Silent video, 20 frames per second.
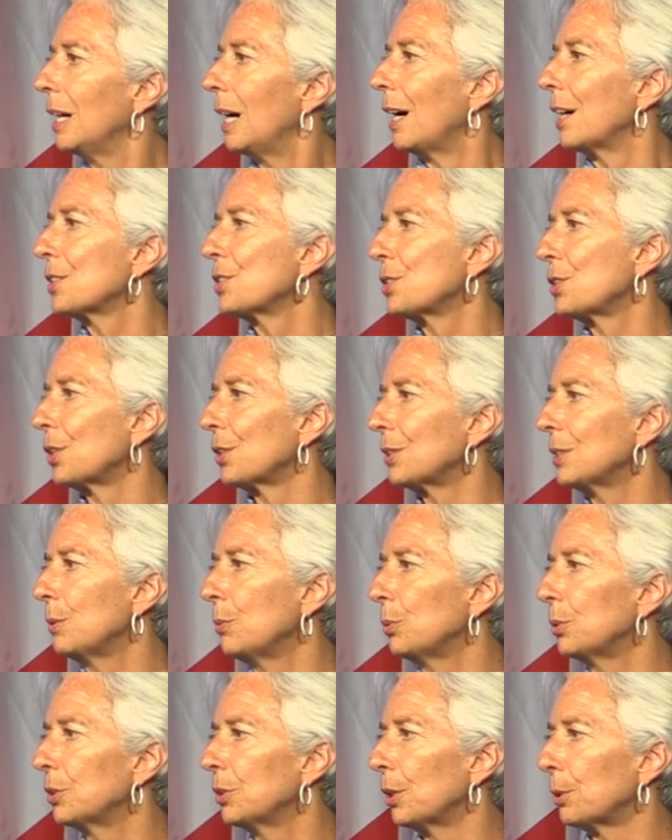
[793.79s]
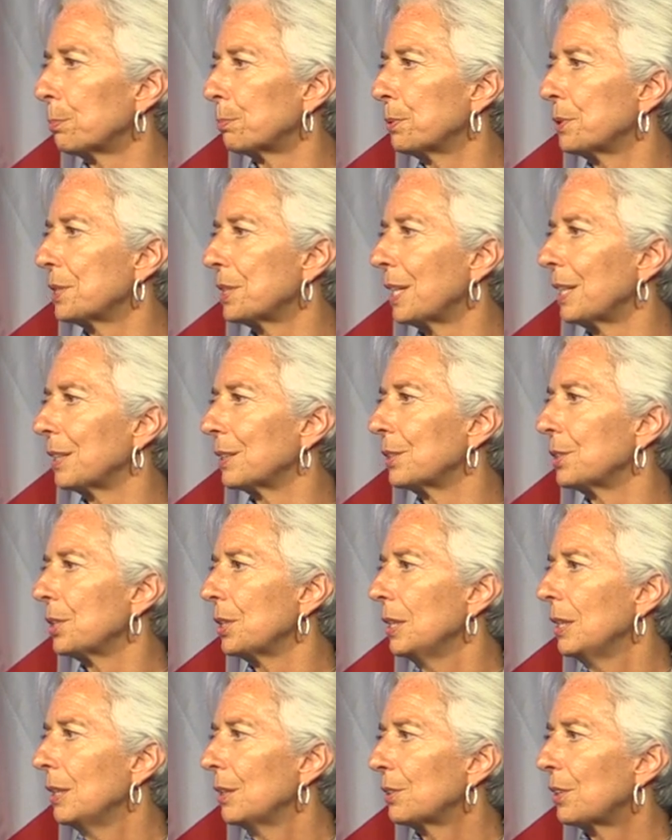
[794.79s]
I certainly would not pretend
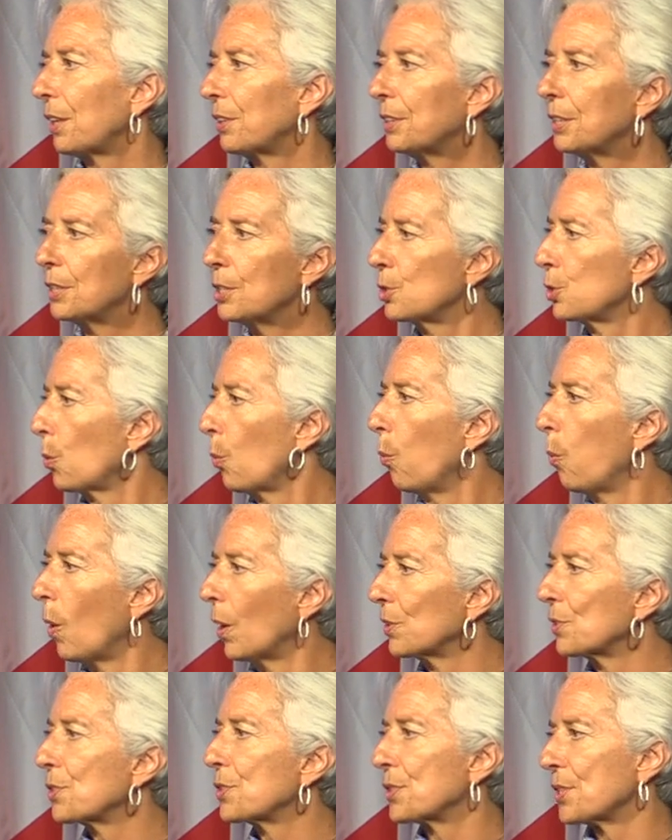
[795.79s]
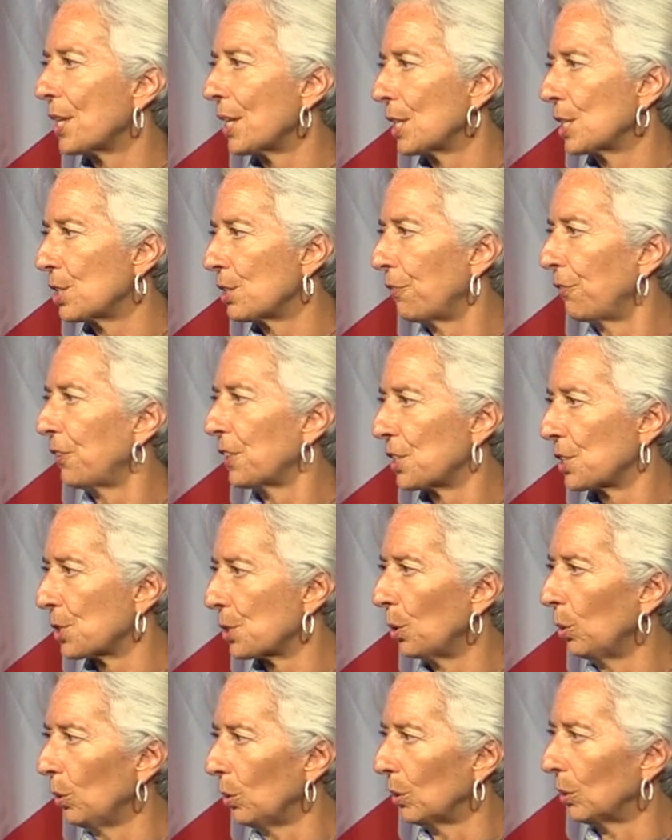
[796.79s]
that there is a
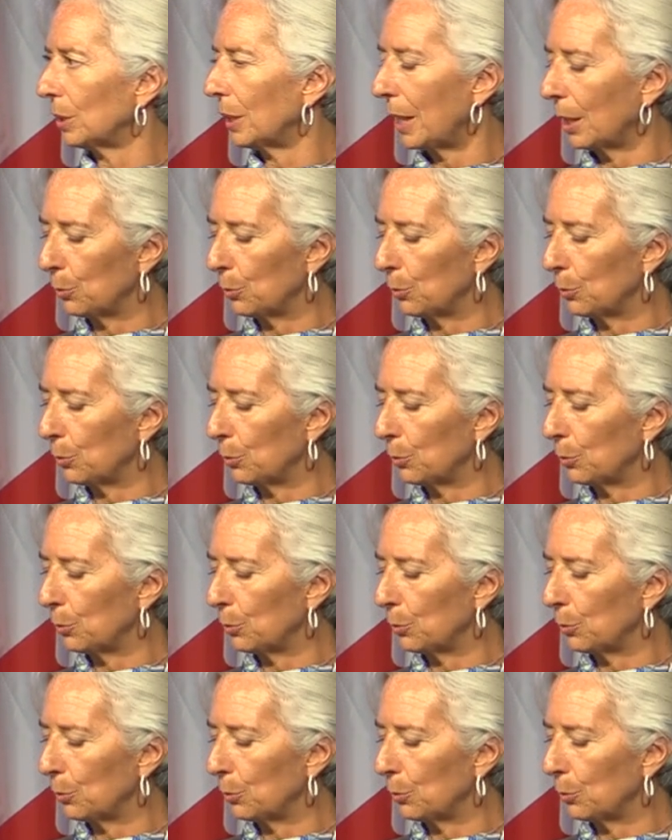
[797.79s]
one-size-fits-all.